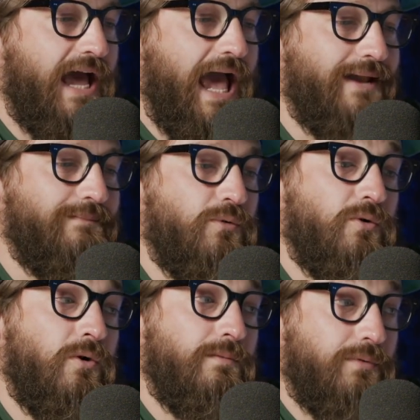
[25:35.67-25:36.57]
And
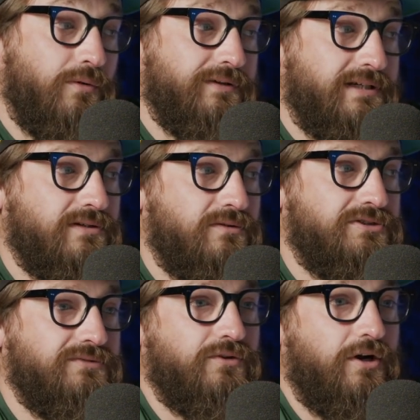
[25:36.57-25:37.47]
more importantly, as long as
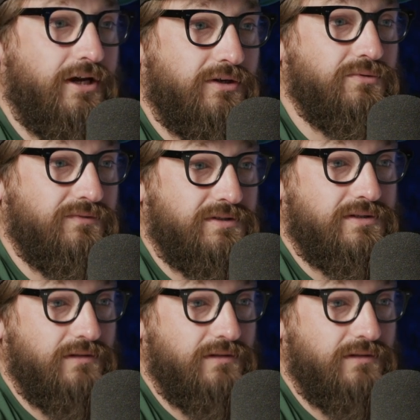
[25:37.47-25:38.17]
you've got a good